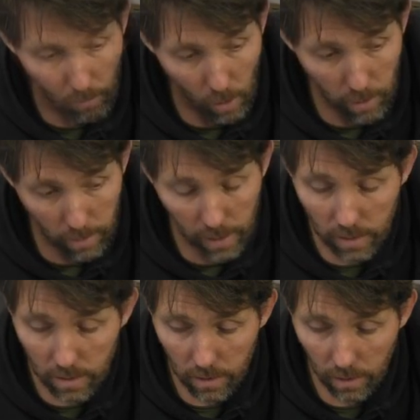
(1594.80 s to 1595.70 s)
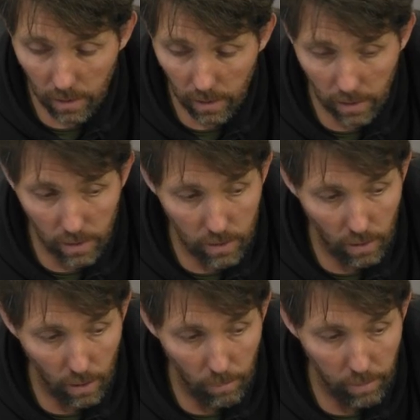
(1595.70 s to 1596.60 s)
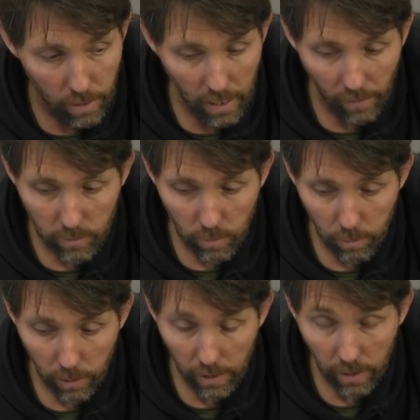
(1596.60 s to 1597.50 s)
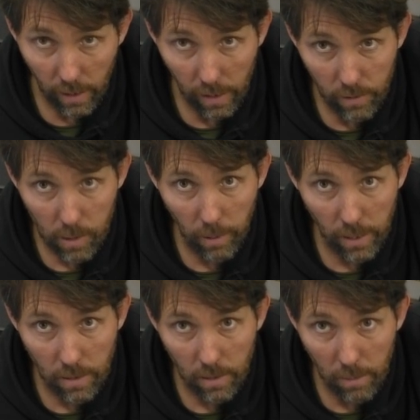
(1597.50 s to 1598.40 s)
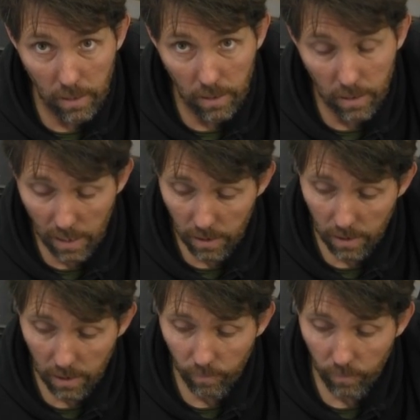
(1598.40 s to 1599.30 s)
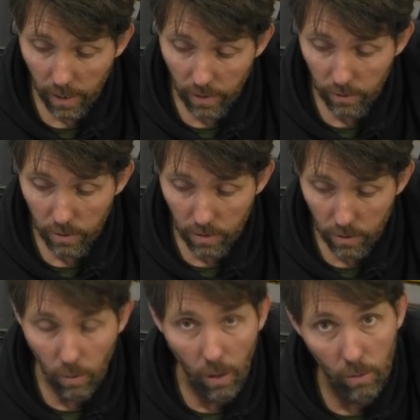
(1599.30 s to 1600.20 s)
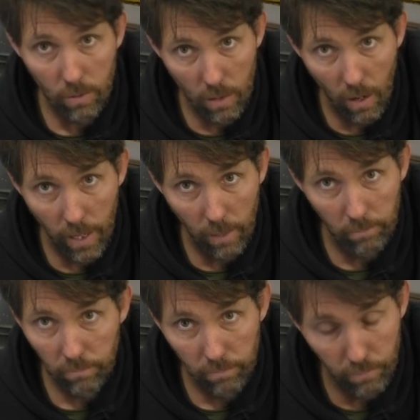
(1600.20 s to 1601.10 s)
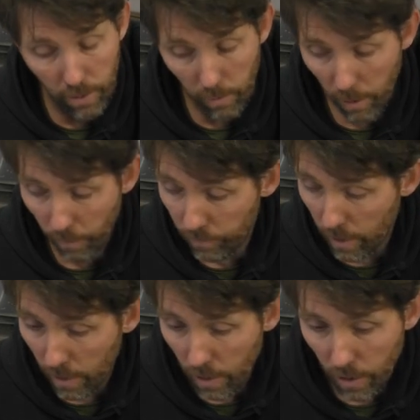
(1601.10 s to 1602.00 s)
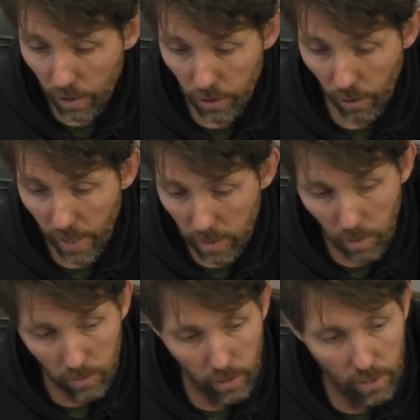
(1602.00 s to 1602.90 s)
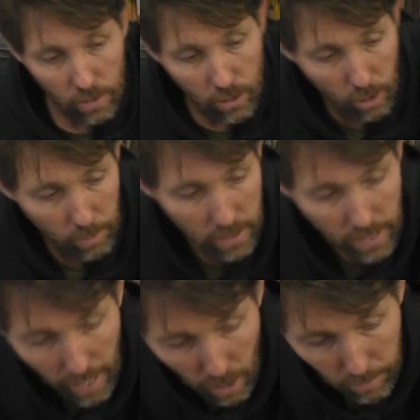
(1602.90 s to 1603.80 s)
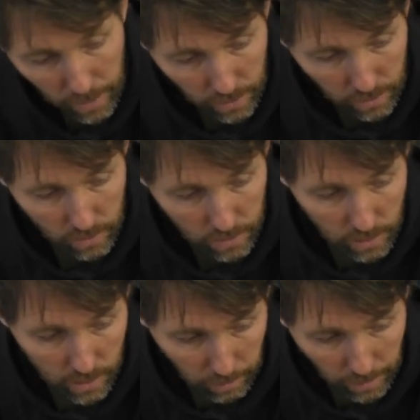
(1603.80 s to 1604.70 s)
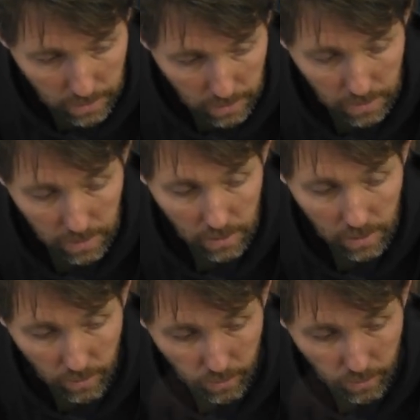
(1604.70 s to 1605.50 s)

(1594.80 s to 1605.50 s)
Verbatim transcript: What it means is I'm pretty comfortable putting even spaces. It means it's centered and those two holes line up pretty well. So that's what I was looking to determine, is how am I going to use these spaces.